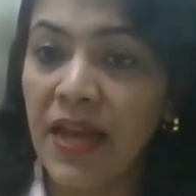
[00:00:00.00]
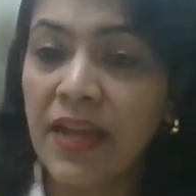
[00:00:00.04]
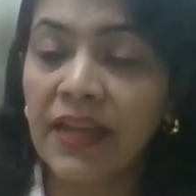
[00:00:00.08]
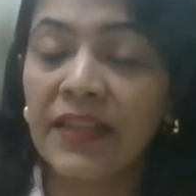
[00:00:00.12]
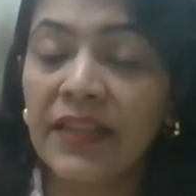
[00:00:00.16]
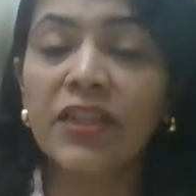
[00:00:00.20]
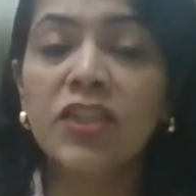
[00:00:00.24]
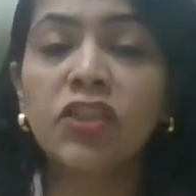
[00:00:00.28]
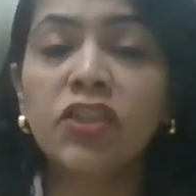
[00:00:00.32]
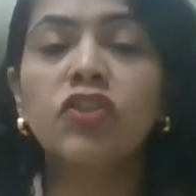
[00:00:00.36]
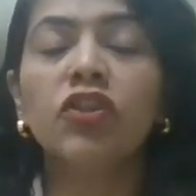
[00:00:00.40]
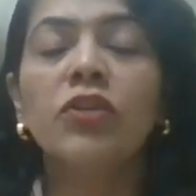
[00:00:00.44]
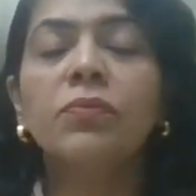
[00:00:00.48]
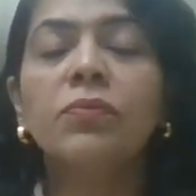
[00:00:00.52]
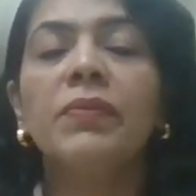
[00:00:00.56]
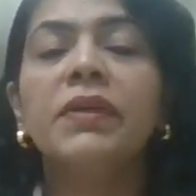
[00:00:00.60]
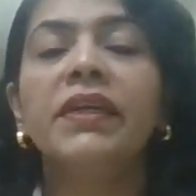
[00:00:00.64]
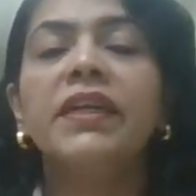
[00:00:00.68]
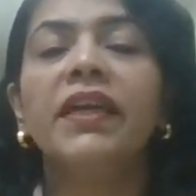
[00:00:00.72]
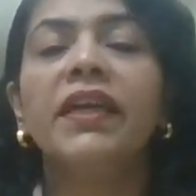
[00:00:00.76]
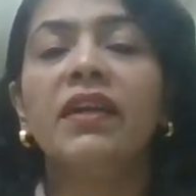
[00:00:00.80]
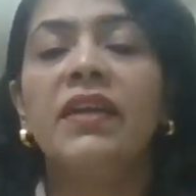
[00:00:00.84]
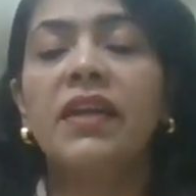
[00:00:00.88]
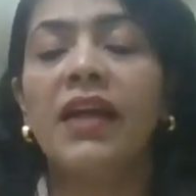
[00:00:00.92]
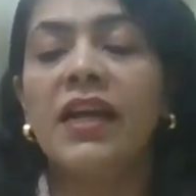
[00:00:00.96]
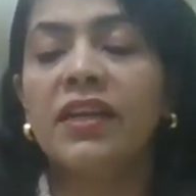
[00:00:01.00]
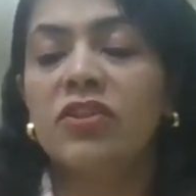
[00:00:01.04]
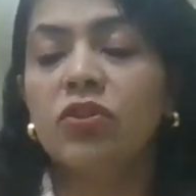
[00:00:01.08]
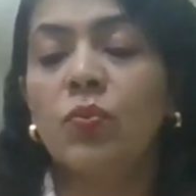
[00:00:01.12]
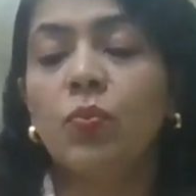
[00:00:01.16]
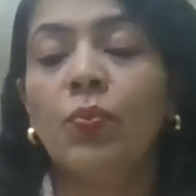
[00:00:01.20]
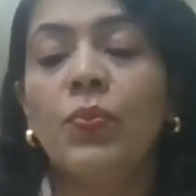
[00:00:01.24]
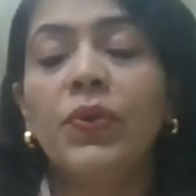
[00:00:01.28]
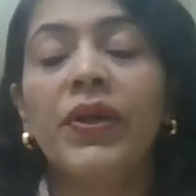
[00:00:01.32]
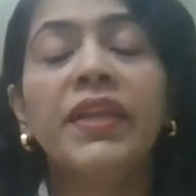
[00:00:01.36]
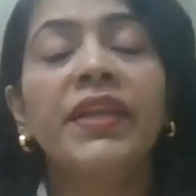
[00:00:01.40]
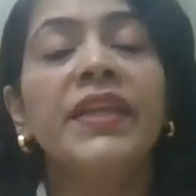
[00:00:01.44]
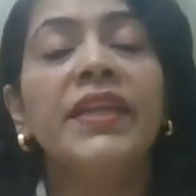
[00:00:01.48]
And this should be done at the
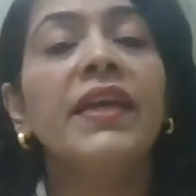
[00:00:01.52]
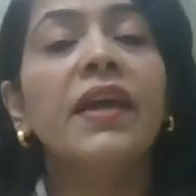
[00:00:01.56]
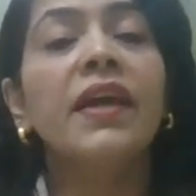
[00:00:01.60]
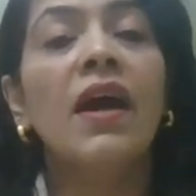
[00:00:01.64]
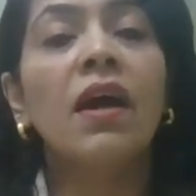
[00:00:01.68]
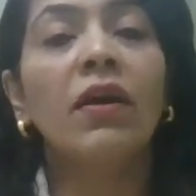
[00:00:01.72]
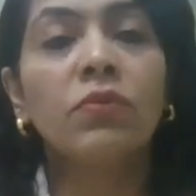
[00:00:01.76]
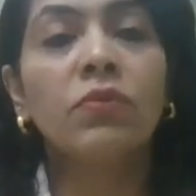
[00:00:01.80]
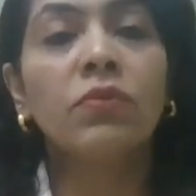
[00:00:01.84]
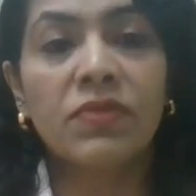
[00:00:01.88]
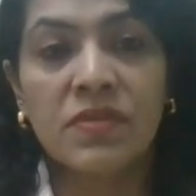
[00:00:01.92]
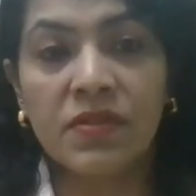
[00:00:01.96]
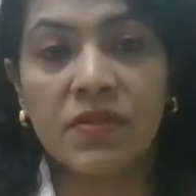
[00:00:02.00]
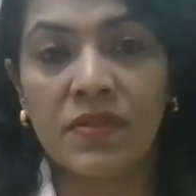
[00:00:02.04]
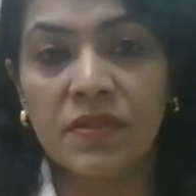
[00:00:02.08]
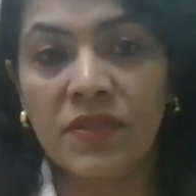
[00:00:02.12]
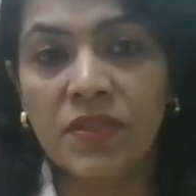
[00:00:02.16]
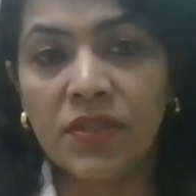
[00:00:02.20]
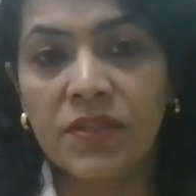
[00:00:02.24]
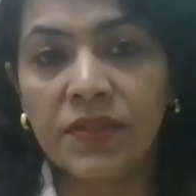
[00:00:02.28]
very outset.